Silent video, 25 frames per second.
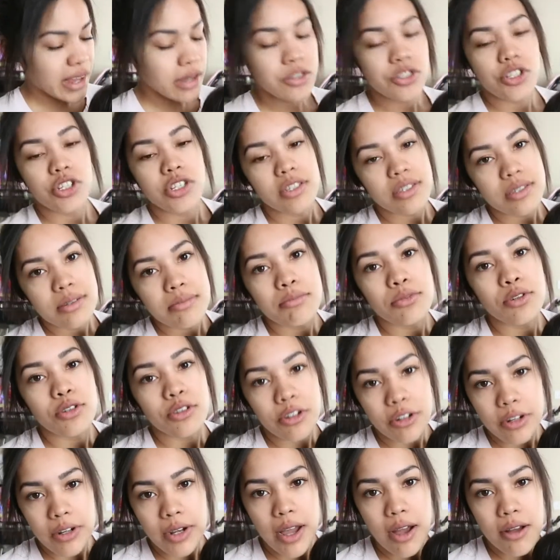She has a
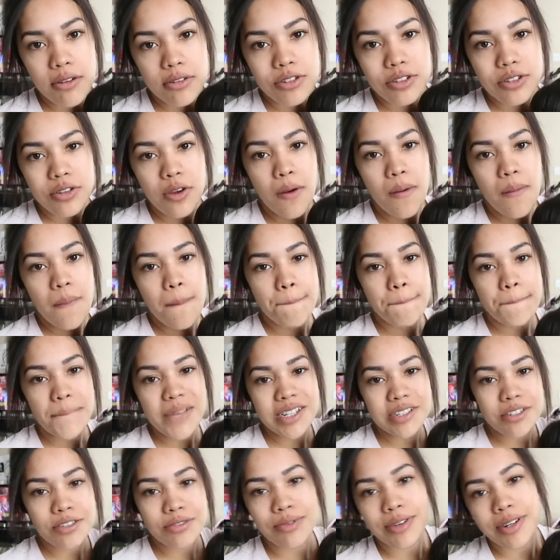molar now, so
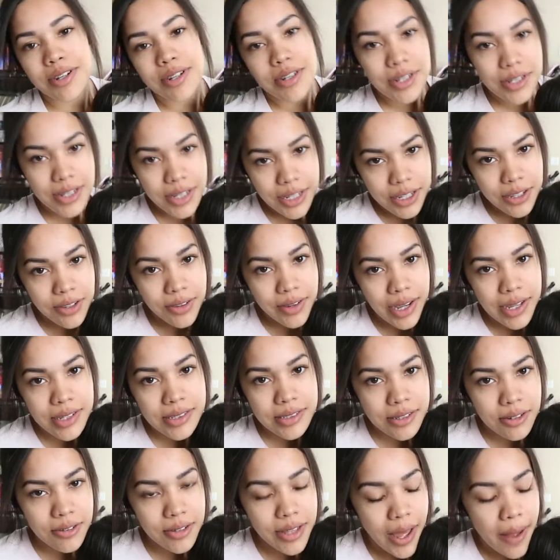I just wanted to let you
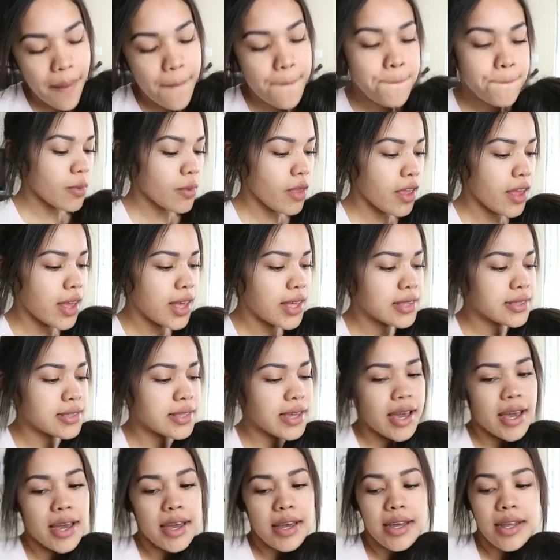guys know that. And
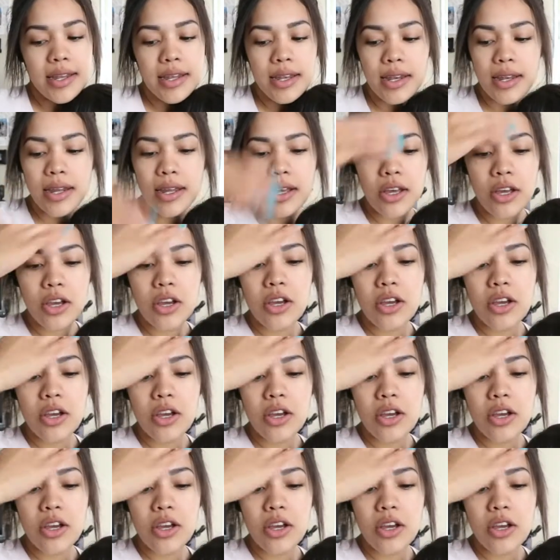then,